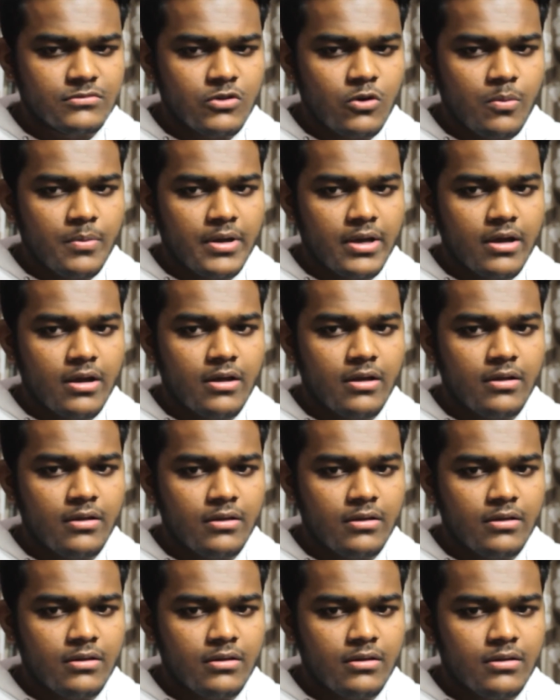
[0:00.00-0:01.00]
Oh my
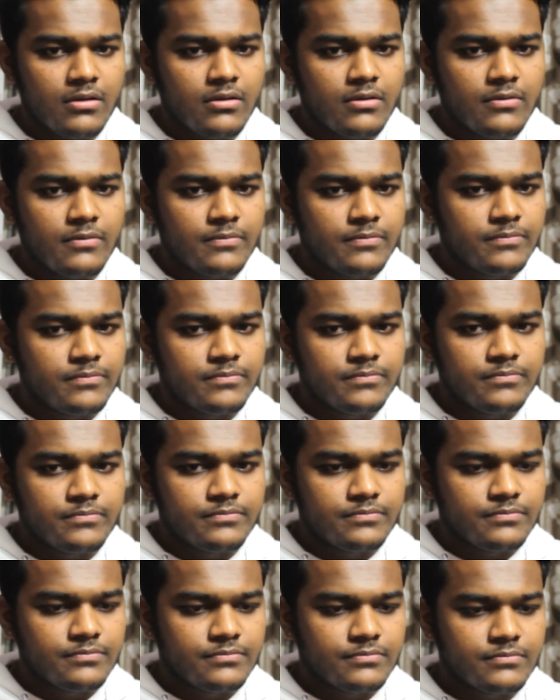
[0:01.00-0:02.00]
god.
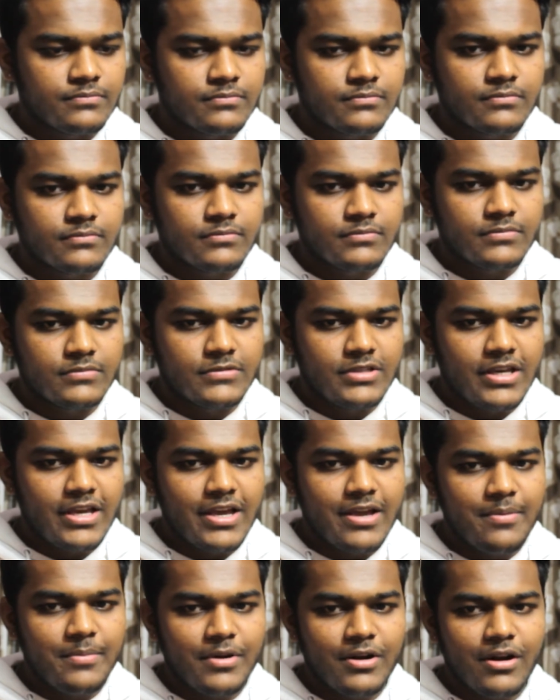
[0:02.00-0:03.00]

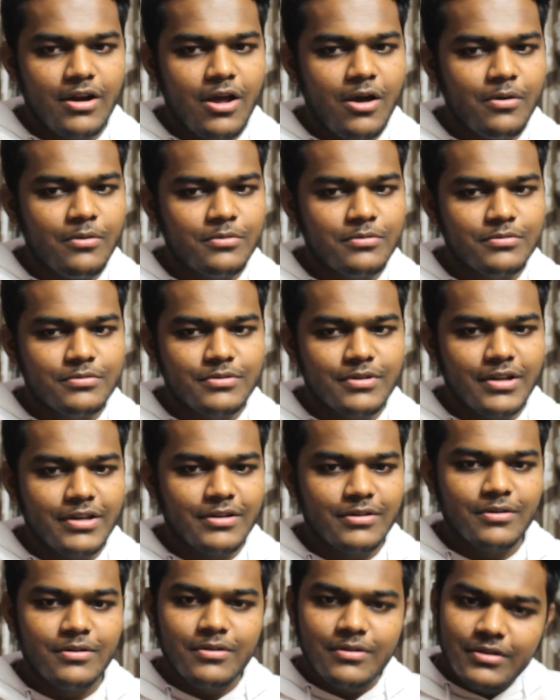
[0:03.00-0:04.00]
Damn, I love,
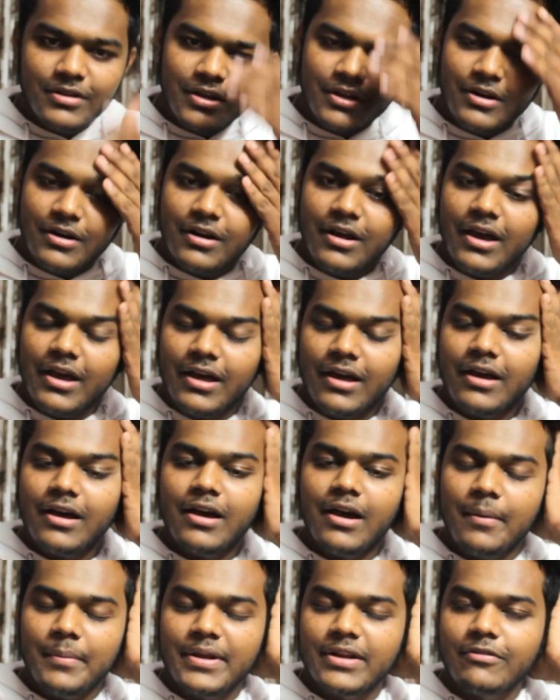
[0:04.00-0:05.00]
like, you
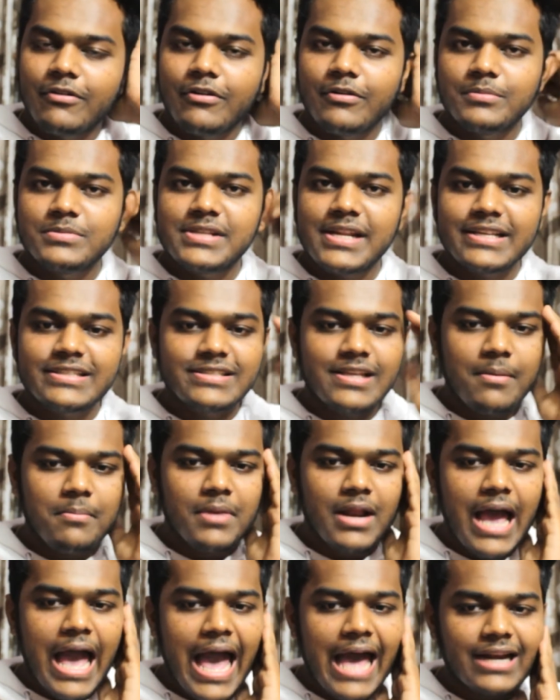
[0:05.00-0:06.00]
know, when it's like
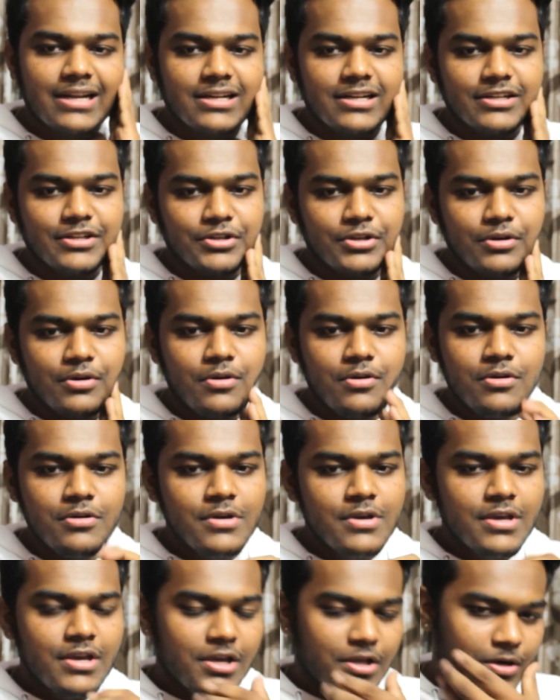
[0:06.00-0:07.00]
Samra haircut, you know, and
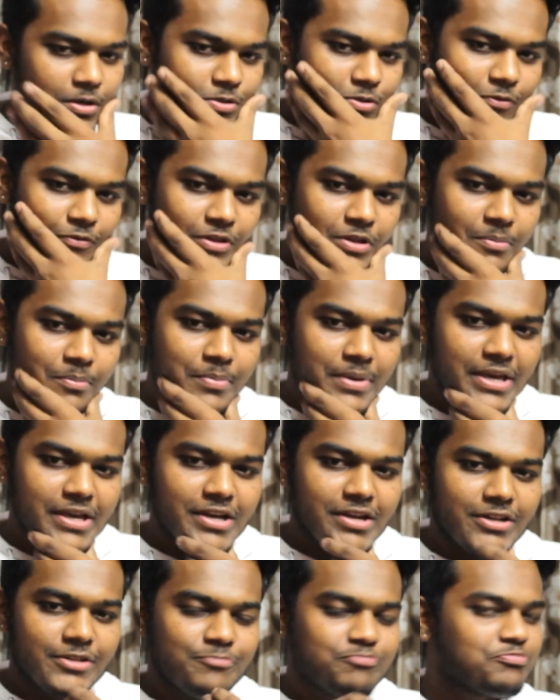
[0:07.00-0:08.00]
also with the
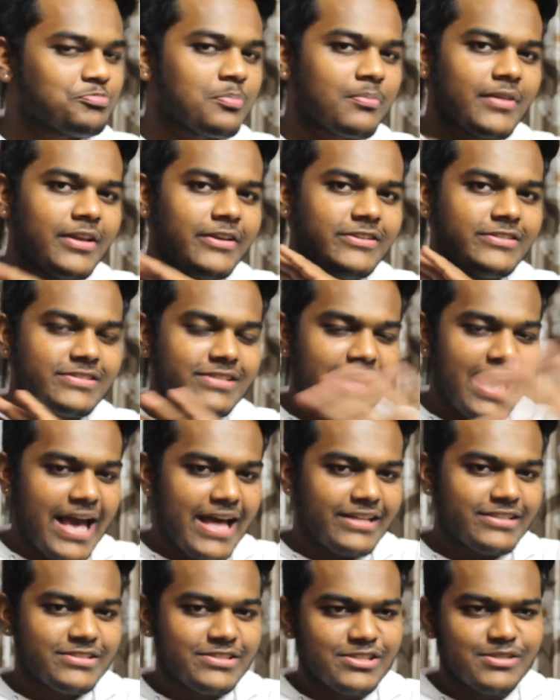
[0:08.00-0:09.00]
beard. He's the
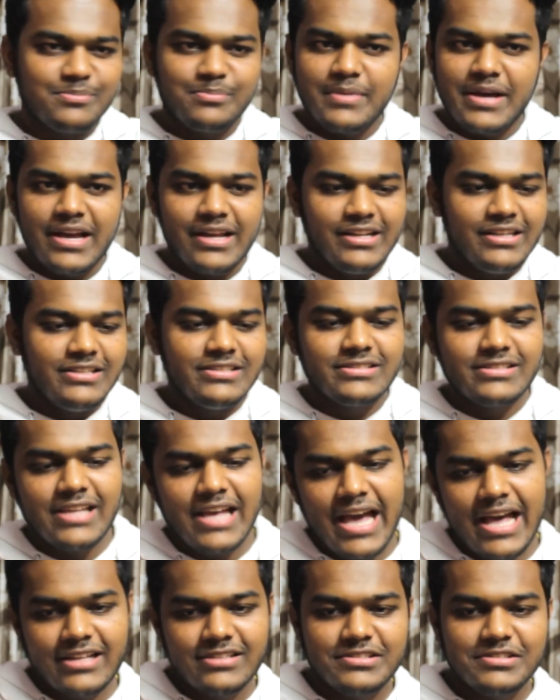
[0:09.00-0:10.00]
handsome, man. He's
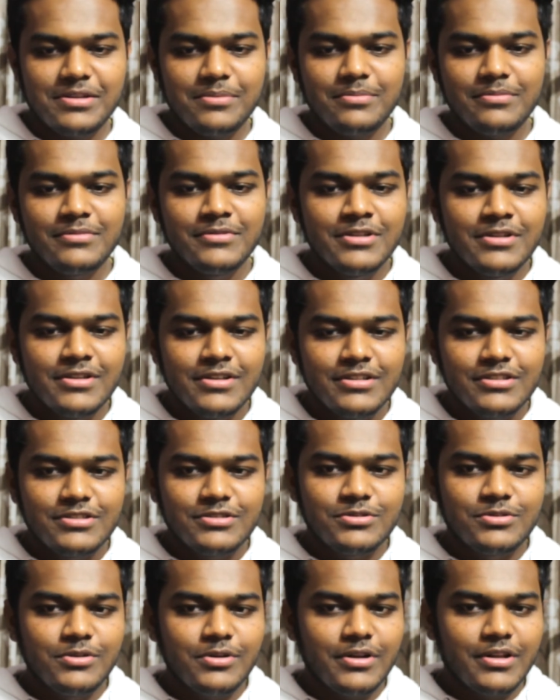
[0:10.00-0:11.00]
the handsome.
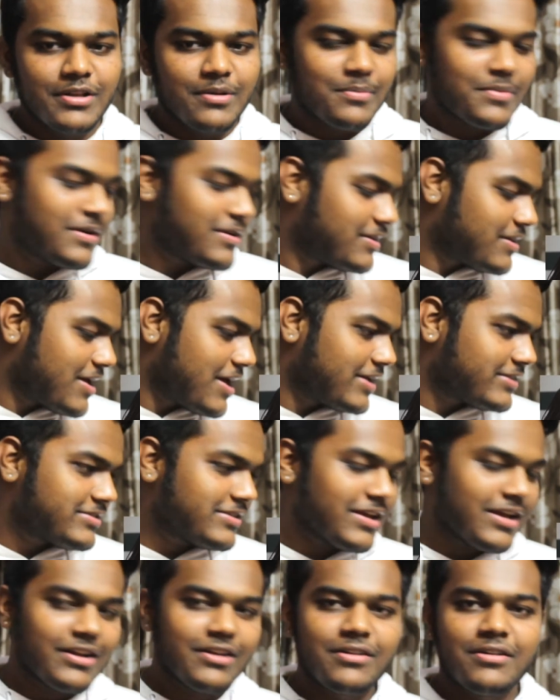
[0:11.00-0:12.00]
Just look at him, man. The
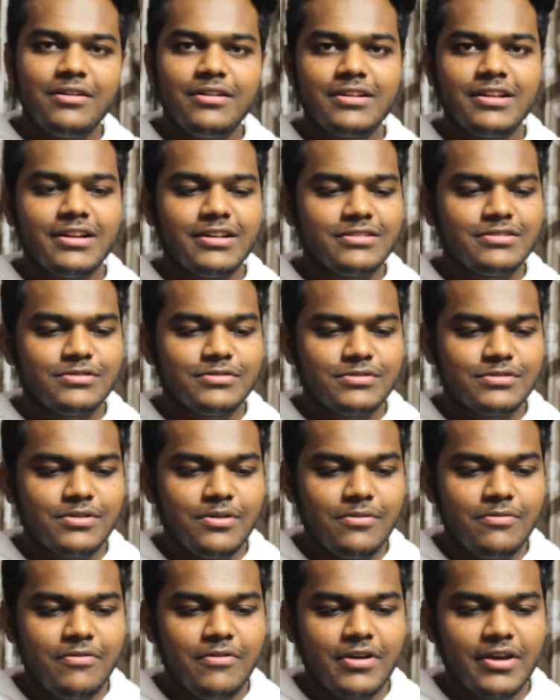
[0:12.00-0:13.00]
hairstyle and all that is
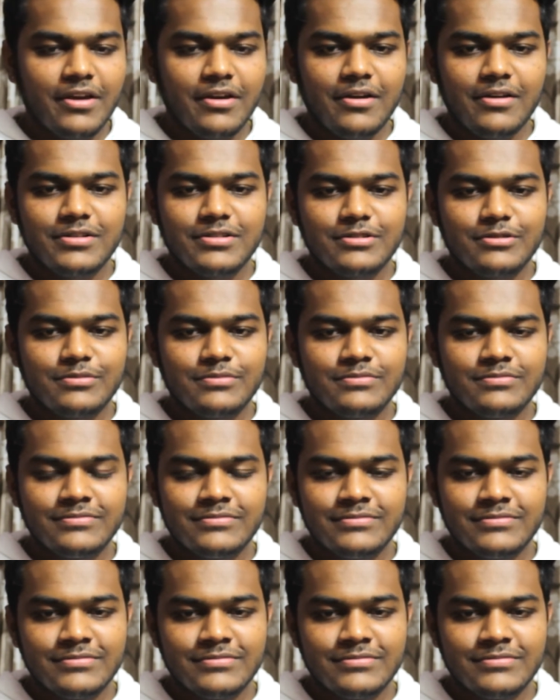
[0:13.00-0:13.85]
so fucking awesome.